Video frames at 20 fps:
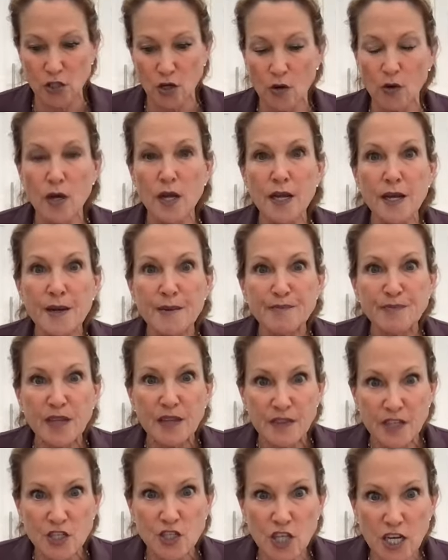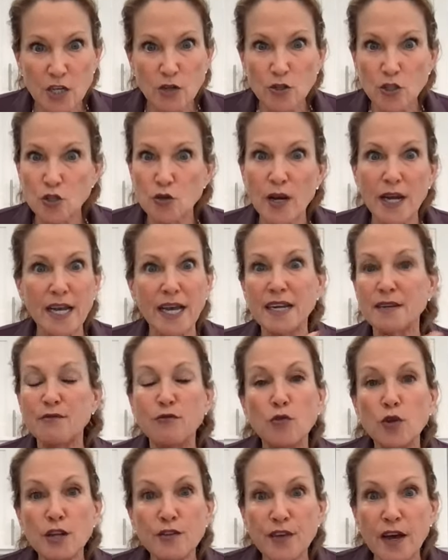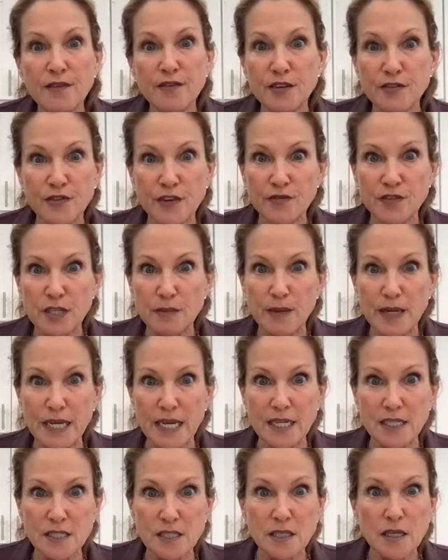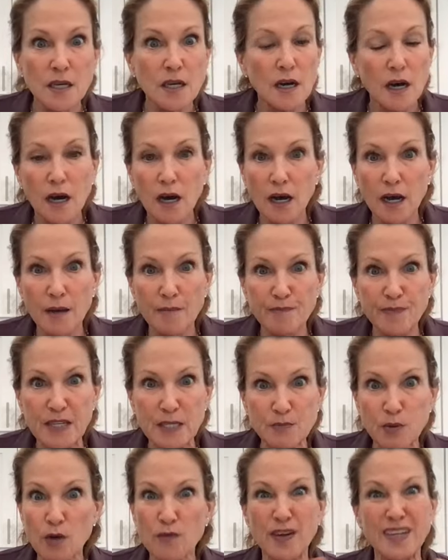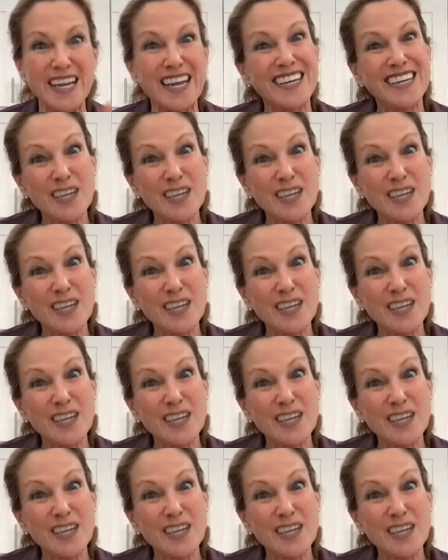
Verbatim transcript: So the jiggle trick in 45 to 50 minutes um, is perfect.